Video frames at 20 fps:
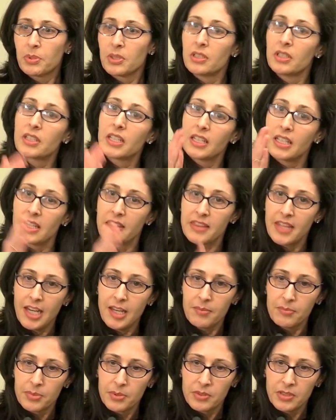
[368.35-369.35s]
We're looking at
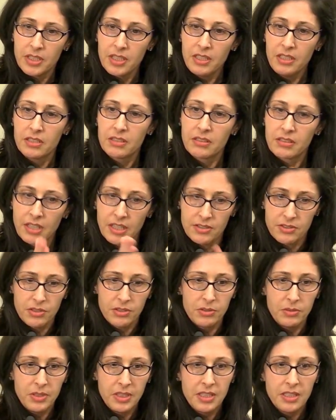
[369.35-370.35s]
that boy as
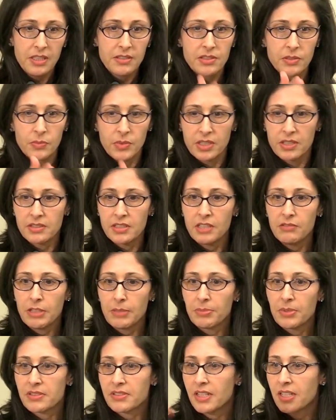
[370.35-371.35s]
who he is and what does he
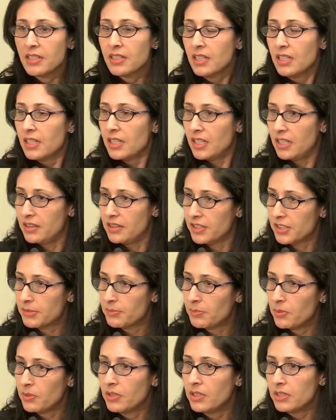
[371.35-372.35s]
represent, and this
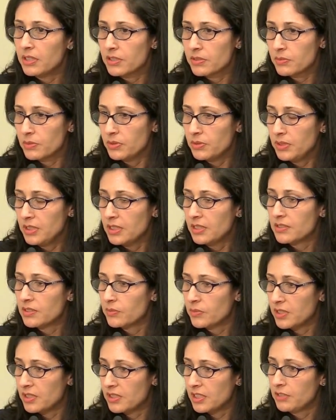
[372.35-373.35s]
boy is who he is
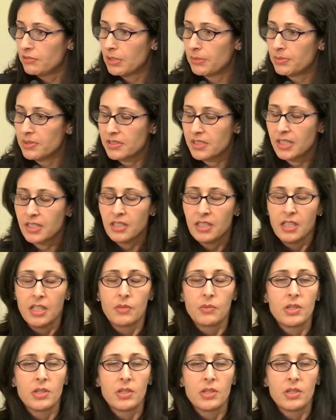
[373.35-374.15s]
and what does he represent.